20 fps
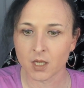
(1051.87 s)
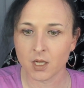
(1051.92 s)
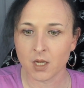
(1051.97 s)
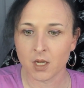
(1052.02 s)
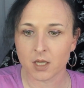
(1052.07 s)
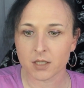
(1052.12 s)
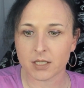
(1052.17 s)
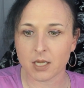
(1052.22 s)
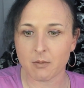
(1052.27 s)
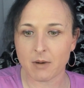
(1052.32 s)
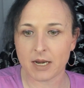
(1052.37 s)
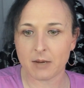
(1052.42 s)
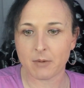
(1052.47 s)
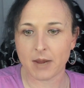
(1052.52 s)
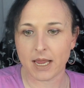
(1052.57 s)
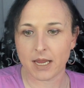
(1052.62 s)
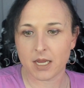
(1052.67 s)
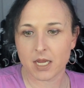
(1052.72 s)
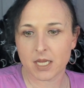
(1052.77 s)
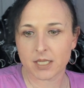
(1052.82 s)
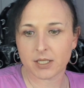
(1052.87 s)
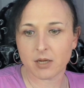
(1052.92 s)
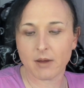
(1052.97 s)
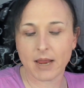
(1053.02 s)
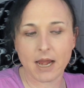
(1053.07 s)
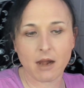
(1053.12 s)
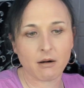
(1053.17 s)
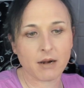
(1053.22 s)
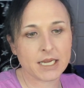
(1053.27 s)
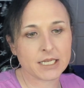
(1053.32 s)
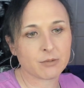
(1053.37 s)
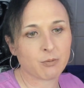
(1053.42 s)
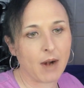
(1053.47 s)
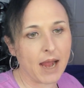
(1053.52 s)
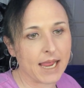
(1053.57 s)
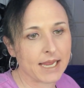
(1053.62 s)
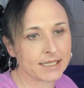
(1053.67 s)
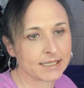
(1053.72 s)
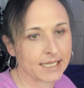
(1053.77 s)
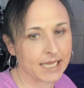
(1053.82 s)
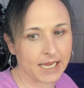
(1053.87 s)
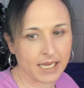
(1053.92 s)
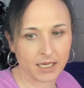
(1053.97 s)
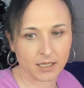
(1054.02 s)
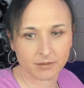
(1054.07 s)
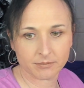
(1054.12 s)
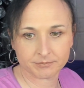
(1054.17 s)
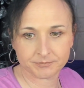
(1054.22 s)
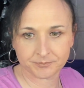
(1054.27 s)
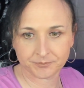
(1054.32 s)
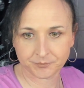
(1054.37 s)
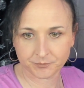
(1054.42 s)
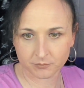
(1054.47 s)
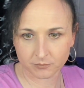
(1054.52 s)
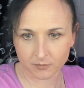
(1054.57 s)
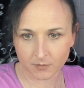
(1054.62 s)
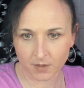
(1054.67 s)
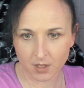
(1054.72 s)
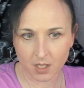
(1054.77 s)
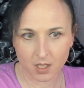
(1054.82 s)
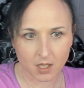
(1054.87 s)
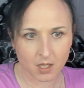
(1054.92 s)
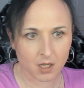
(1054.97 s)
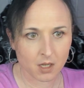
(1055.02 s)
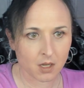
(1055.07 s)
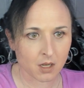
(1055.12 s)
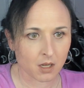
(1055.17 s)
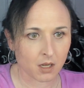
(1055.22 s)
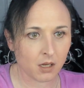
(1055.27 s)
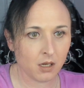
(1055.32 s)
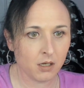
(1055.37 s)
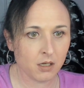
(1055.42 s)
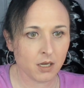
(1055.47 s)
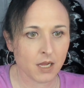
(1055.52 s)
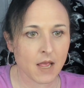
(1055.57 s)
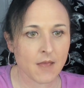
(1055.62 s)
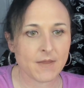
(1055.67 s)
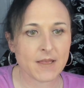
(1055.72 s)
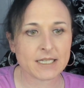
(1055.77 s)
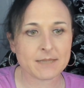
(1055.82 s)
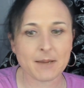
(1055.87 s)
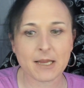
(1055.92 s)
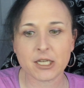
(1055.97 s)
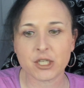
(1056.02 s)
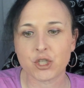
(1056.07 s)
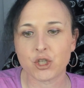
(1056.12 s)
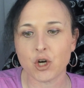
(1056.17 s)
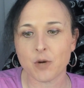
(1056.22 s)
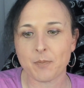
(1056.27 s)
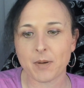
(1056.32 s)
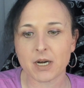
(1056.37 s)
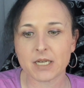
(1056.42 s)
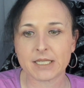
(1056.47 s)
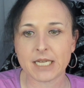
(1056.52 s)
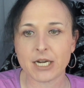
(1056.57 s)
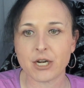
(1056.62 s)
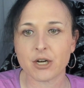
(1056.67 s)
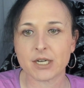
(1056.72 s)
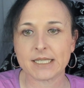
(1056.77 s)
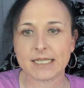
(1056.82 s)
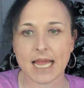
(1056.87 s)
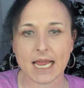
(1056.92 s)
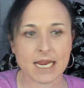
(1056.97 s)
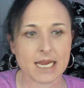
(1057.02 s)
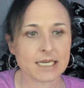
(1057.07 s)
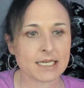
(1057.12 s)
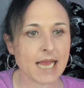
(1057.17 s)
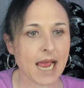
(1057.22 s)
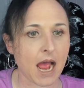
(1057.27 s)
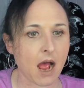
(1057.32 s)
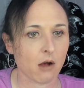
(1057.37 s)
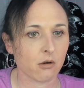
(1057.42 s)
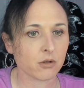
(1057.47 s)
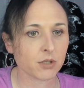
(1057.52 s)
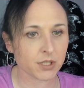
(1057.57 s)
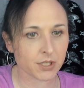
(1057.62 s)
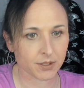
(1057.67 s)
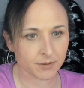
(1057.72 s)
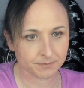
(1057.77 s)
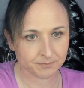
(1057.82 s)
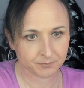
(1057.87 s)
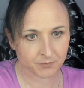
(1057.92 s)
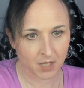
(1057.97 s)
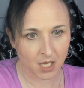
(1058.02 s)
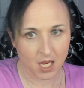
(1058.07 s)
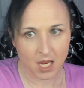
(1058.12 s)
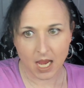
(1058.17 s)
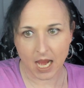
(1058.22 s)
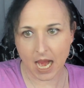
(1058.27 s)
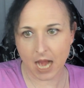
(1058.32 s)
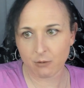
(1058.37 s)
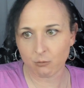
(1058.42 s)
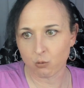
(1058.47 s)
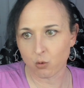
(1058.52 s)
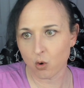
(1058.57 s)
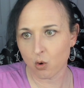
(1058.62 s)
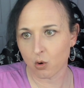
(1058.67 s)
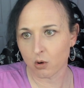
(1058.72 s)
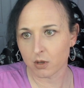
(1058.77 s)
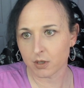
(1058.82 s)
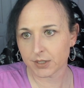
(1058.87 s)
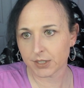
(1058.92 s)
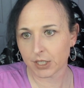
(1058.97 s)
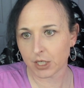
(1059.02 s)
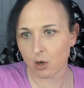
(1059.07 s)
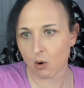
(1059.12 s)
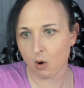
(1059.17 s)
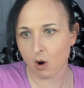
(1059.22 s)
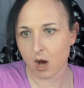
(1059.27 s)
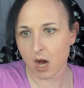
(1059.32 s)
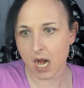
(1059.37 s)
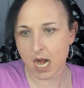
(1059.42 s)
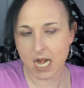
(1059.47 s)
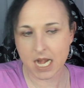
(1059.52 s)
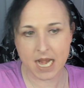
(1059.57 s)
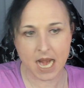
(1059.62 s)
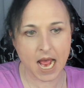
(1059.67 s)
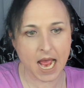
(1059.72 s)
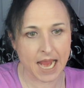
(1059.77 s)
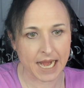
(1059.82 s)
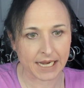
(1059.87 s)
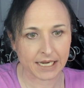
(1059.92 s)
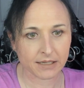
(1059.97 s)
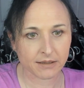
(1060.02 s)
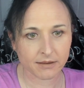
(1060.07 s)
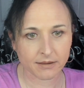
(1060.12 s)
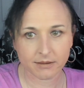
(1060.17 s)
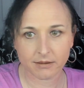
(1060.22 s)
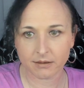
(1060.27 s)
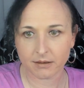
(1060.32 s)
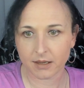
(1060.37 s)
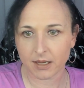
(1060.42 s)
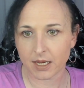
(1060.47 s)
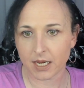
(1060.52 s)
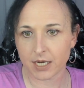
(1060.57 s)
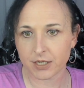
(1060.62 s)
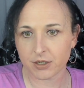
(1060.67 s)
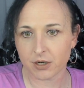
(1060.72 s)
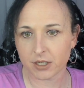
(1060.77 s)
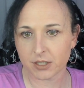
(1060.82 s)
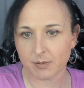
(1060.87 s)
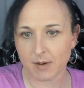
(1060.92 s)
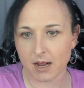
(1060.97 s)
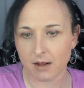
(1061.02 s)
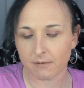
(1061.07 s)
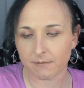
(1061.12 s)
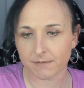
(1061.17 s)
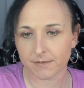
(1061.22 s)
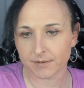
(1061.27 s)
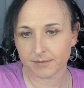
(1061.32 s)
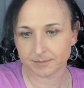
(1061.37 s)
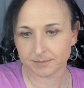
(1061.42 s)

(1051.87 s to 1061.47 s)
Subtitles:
So anyway, so Aries Rising. This means Jupiter's in your 2nd house and rules your 9th and your 12th.